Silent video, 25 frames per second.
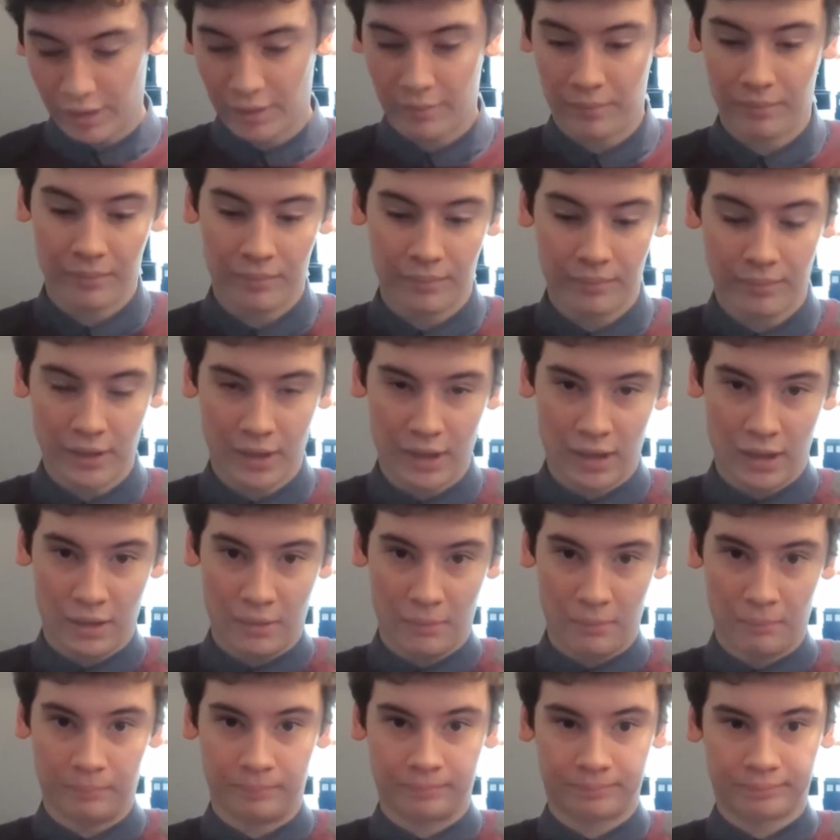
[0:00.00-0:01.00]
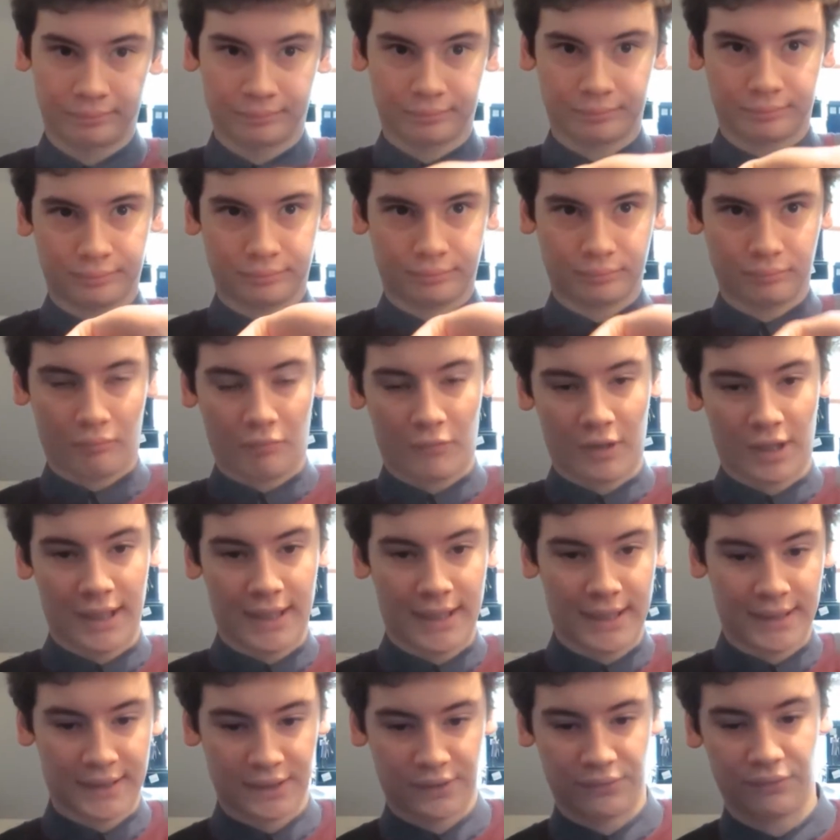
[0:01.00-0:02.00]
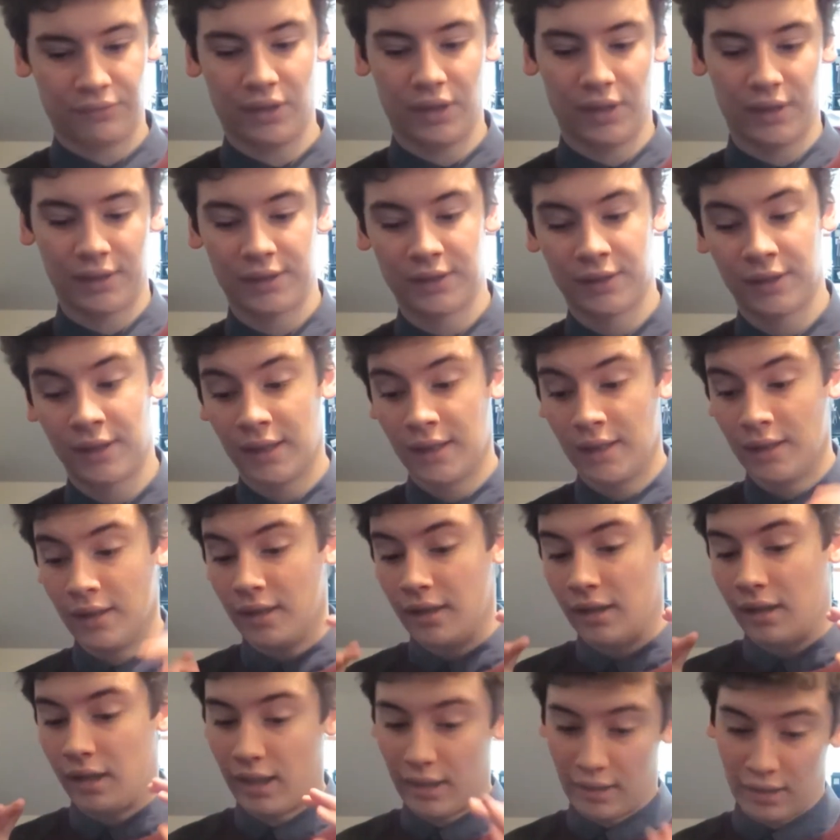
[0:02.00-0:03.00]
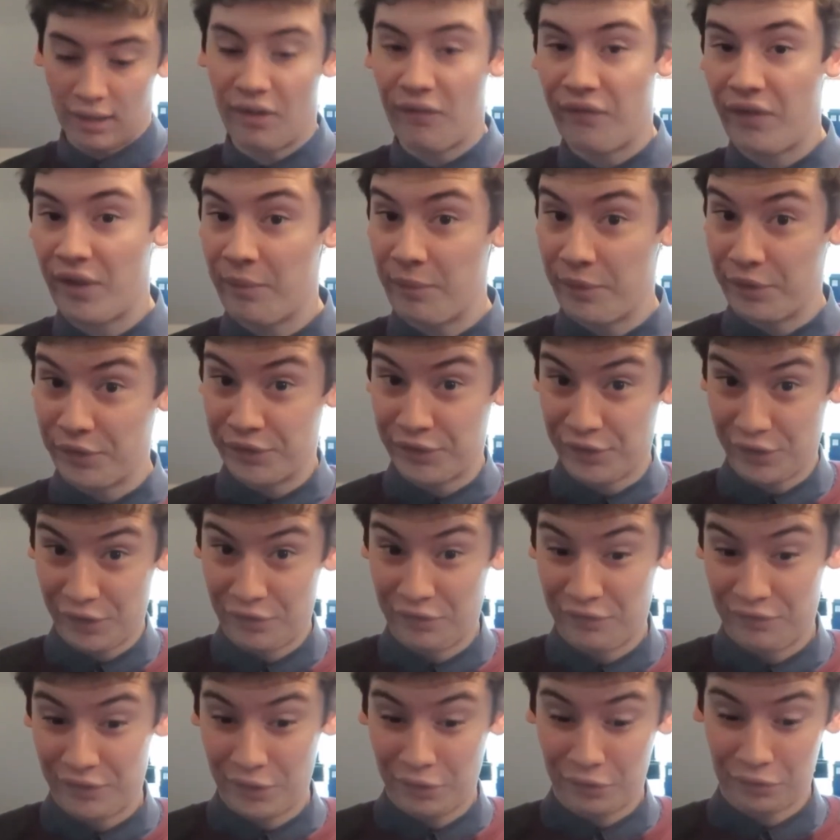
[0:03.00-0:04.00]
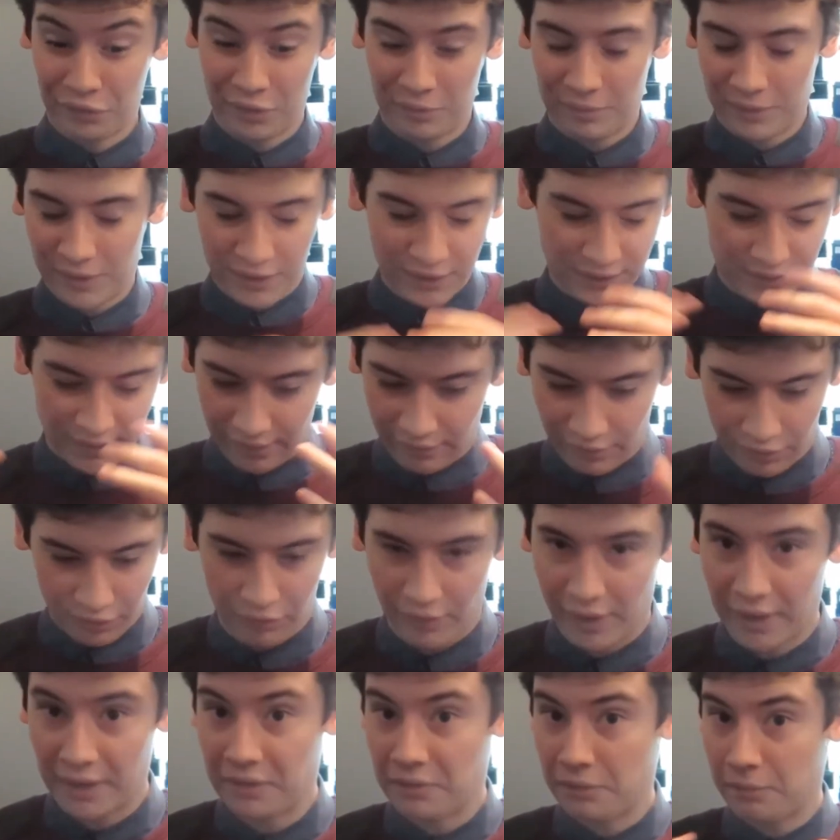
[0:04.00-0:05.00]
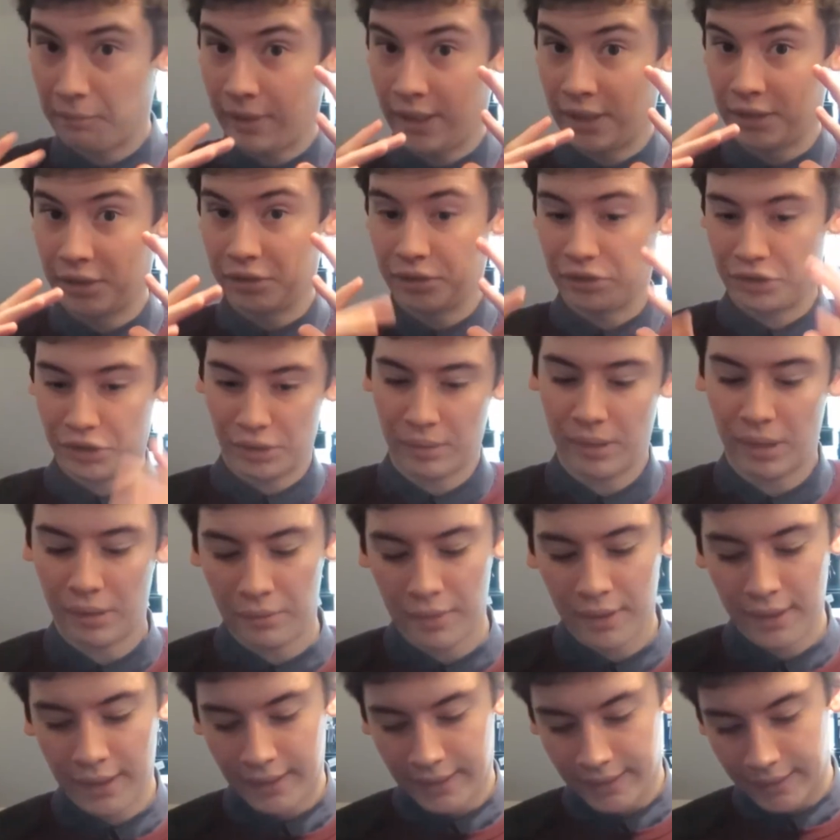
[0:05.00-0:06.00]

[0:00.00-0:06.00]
him is that I love him and Sophie Aldred because they're a great companion duo.